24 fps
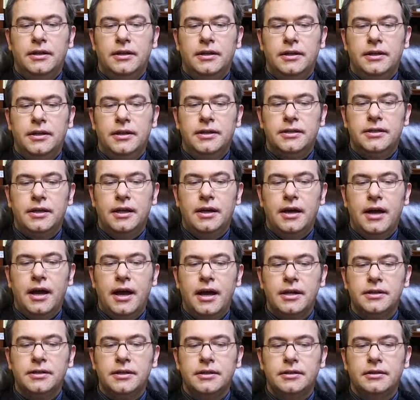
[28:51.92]
This
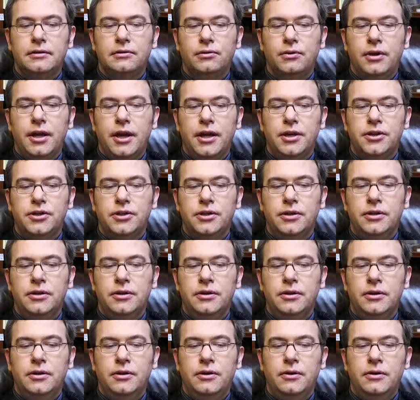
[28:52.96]
asset allocation
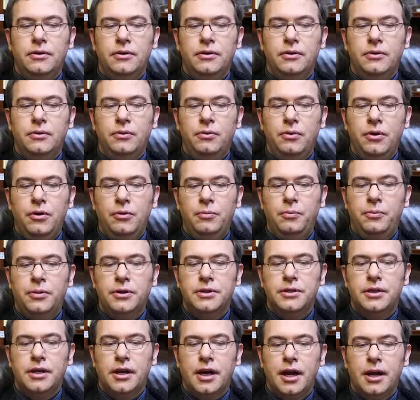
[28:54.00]
will
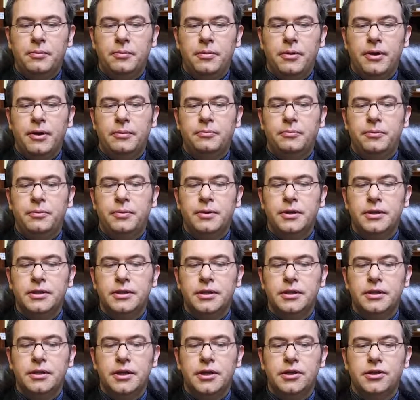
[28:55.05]
prescribe a
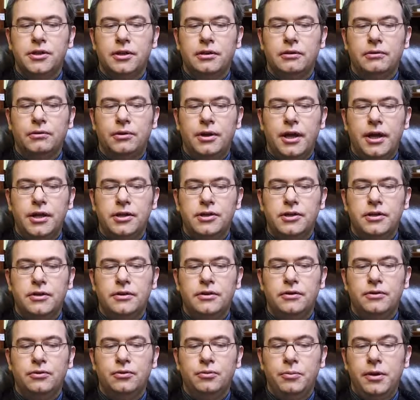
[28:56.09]
percentage
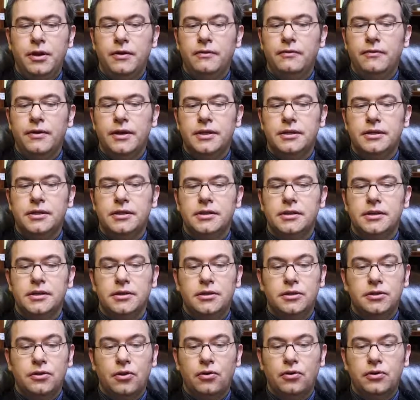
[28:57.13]
allocation to be invested in
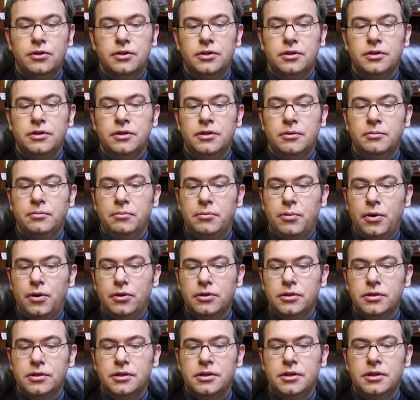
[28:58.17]
stocks,
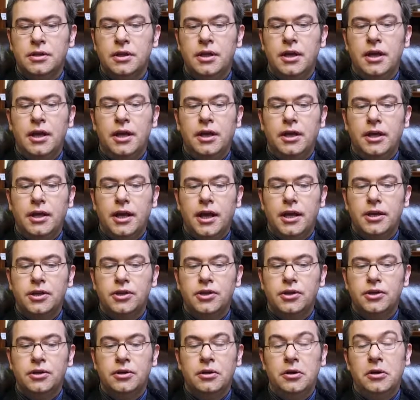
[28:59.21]
bonds,
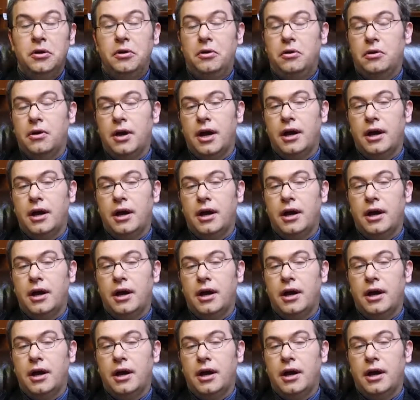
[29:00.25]
cash, or